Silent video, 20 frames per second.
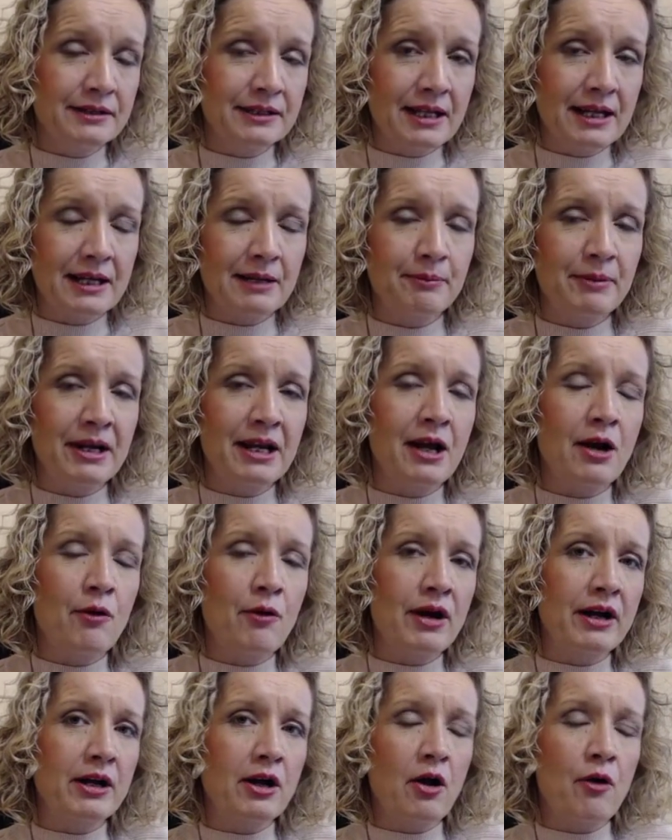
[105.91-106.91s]
on the link
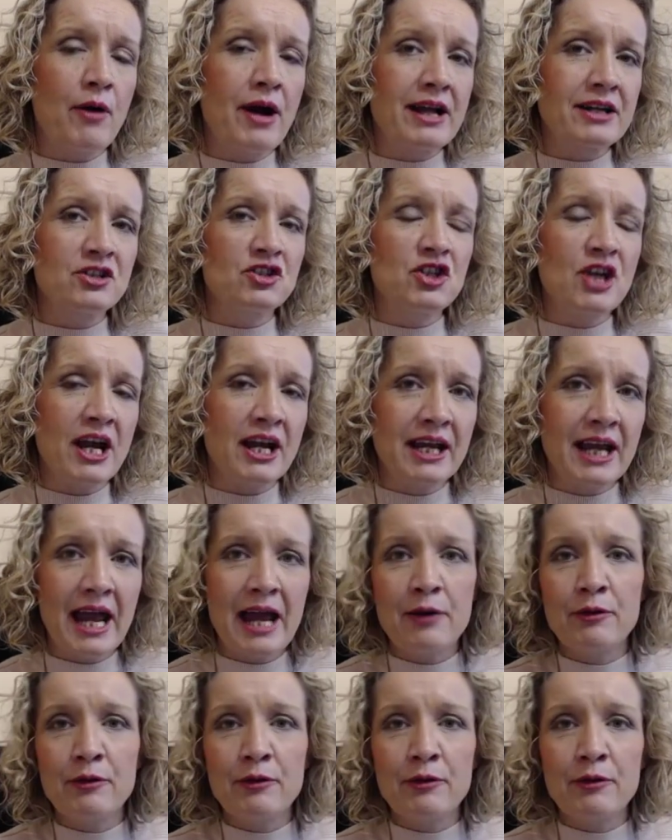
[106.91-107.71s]
below and go and check